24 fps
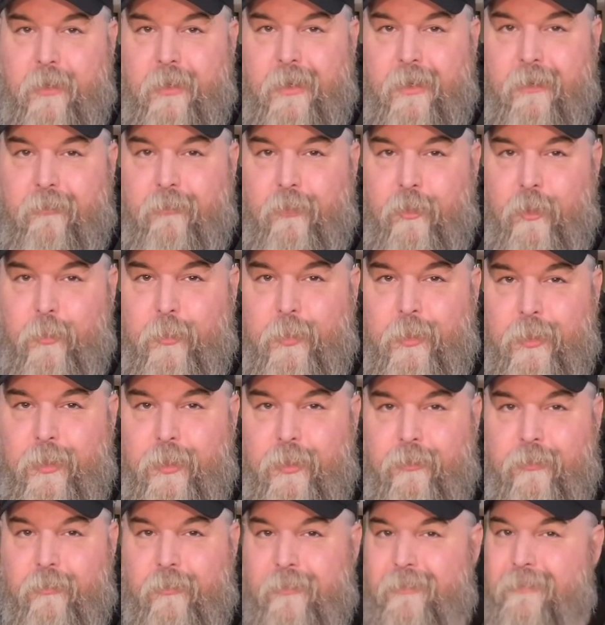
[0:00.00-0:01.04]
and the full
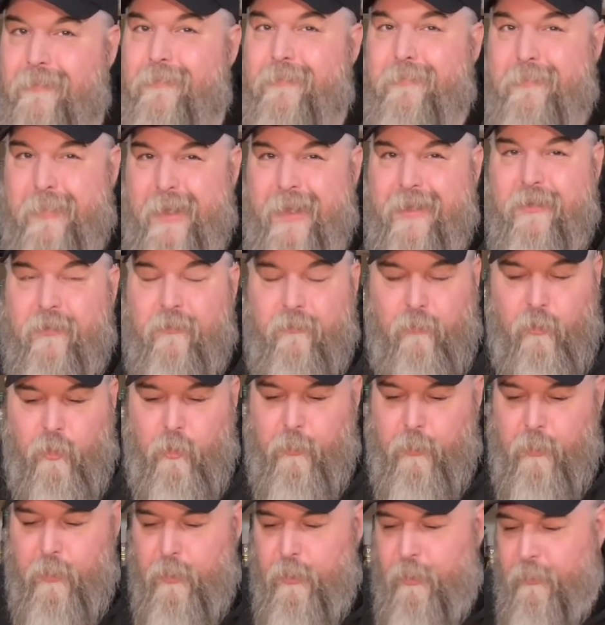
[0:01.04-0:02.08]
proof. Pick the full
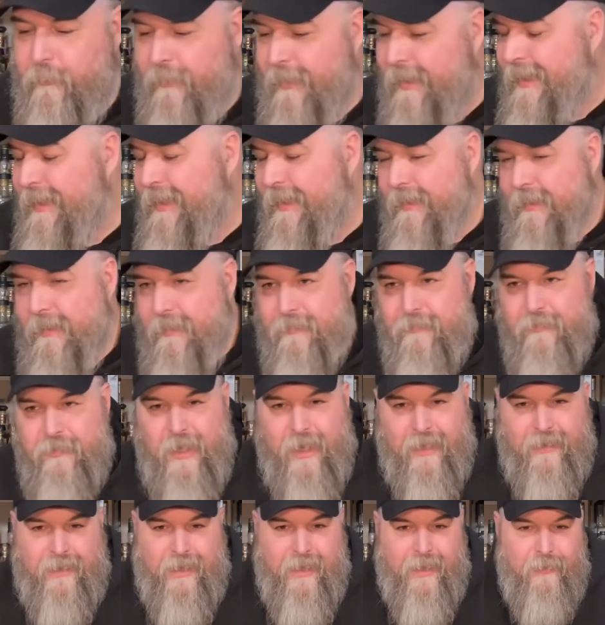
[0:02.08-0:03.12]
proof.
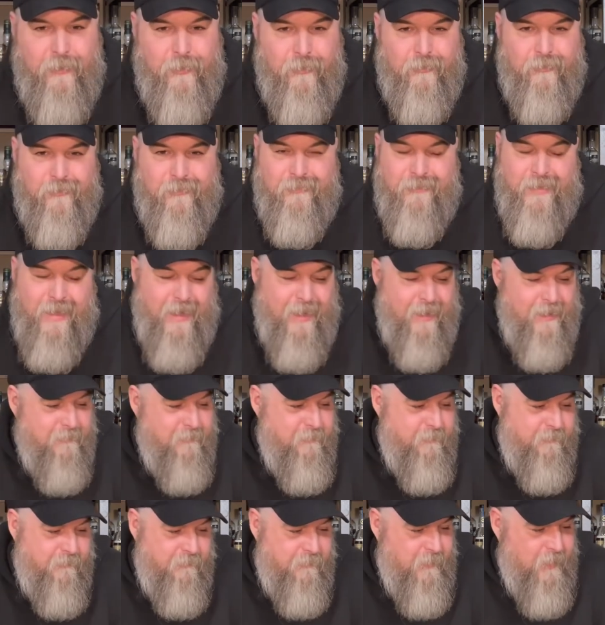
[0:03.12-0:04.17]
Jack Daniel's, and
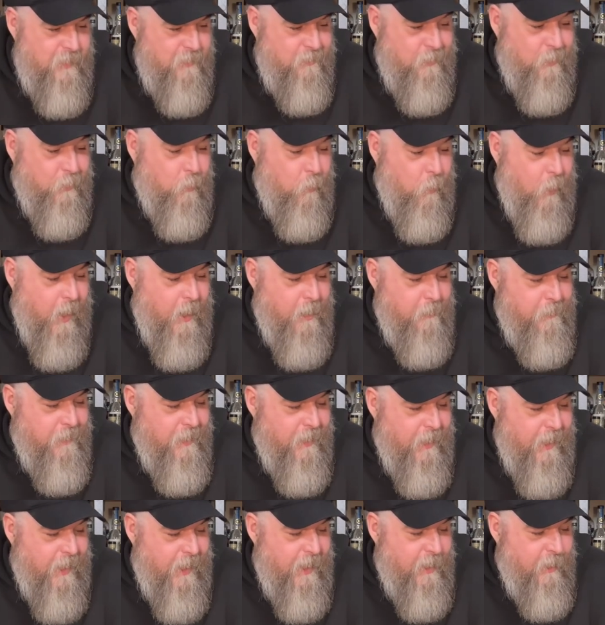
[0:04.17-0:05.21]
they're quite a bit
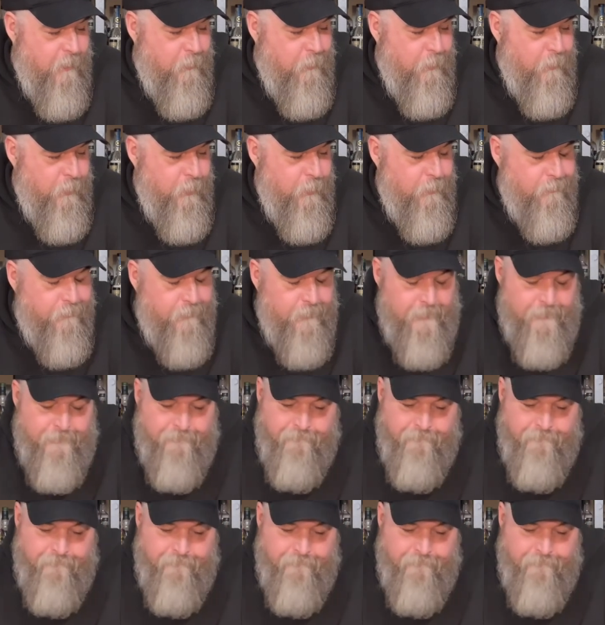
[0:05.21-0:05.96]
higher proof.